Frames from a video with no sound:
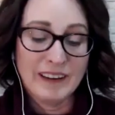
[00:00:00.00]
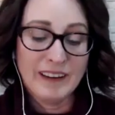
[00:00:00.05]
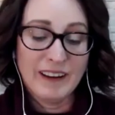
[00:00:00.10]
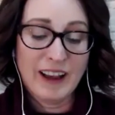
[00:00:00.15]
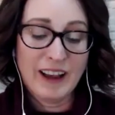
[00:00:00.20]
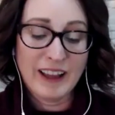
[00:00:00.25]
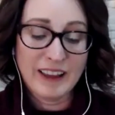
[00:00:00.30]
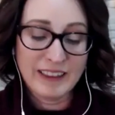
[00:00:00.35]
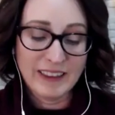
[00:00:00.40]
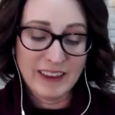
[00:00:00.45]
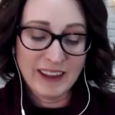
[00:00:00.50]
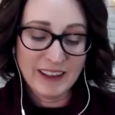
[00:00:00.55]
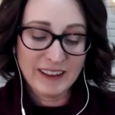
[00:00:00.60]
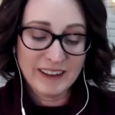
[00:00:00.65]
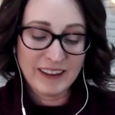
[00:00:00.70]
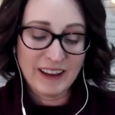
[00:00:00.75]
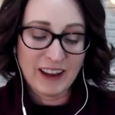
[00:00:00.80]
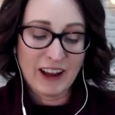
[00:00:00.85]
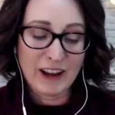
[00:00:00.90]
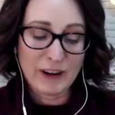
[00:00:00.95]
I
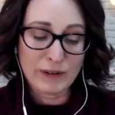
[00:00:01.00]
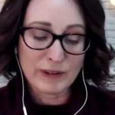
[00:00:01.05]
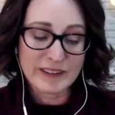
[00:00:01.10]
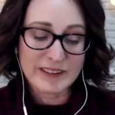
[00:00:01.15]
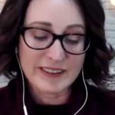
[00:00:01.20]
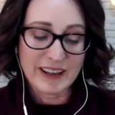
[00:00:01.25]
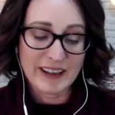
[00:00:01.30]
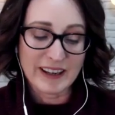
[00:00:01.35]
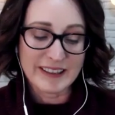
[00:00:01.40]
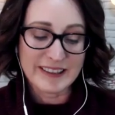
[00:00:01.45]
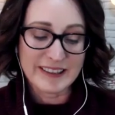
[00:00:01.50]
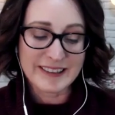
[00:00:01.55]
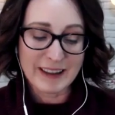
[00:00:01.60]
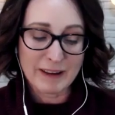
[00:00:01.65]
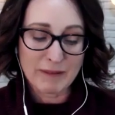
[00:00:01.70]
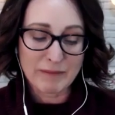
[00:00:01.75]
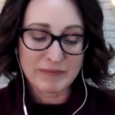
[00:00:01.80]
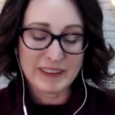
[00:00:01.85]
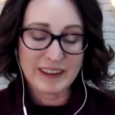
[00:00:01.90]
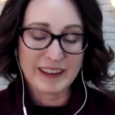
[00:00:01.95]
think I would say
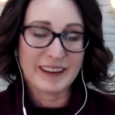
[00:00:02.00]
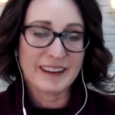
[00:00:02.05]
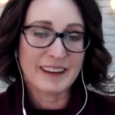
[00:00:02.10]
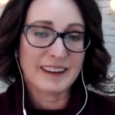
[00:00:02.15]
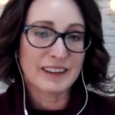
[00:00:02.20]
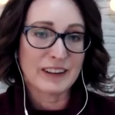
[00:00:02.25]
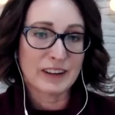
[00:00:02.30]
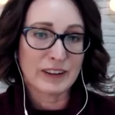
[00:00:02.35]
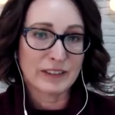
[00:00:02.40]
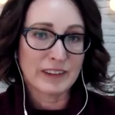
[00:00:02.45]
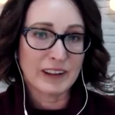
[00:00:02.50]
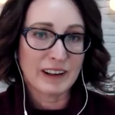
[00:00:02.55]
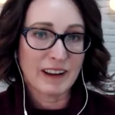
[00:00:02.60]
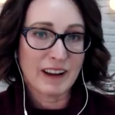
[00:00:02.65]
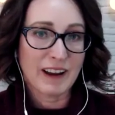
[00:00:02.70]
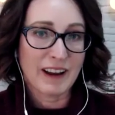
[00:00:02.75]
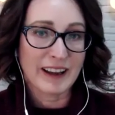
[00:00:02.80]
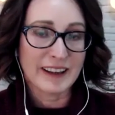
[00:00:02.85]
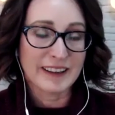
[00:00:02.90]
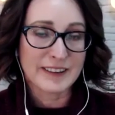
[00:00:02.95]
something along the
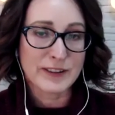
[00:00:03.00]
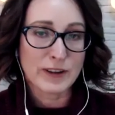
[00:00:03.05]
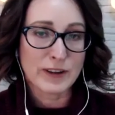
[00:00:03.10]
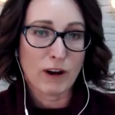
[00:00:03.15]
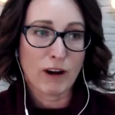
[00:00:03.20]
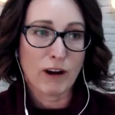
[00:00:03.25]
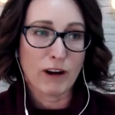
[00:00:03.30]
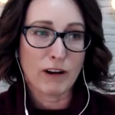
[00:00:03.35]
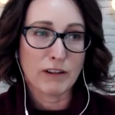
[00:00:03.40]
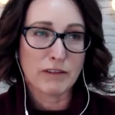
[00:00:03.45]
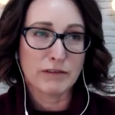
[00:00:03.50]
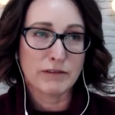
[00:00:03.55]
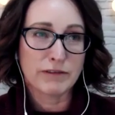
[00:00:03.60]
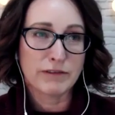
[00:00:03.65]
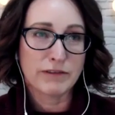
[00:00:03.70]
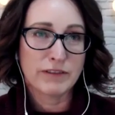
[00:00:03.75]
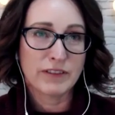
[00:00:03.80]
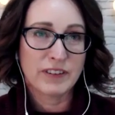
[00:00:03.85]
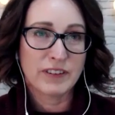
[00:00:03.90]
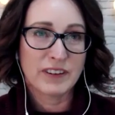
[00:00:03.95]
lines
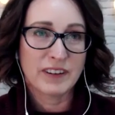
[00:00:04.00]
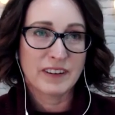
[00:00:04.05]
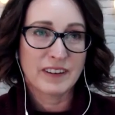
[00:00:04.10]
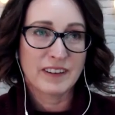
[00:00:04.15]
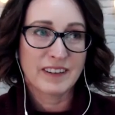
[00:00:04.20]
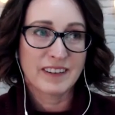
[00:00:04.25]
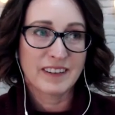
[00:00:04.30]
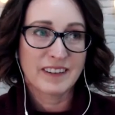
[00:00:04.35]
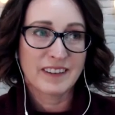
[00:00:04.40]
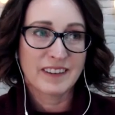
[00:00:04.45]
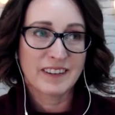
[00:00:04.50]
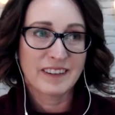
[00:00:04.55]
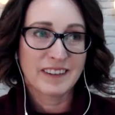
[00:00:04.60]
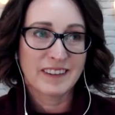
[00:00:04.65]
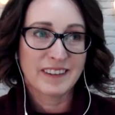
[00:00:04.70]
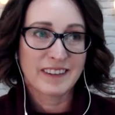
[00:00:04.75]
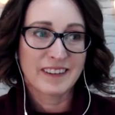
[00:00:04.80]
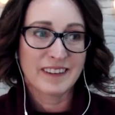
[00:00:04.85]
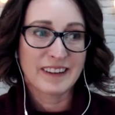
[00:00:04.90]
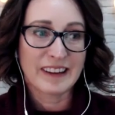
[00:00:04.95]
of
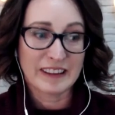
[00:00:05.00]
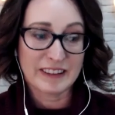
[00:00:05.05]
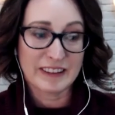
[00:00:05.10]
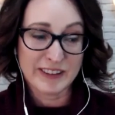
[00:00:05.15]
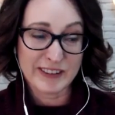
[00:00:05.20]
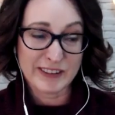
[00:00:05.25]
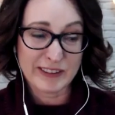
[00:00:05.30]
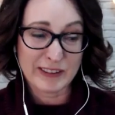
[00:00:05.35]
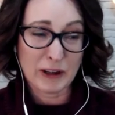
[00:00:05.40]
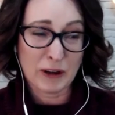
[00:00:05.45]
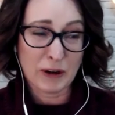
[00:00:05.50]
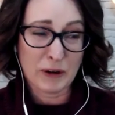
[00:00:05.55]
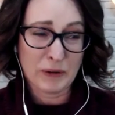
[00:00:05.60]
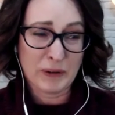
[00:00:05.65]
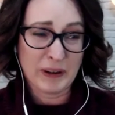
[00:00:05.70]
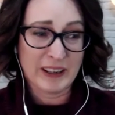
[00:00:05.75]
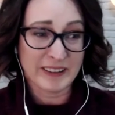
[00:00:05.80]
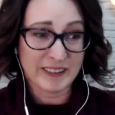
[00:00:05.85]
slow and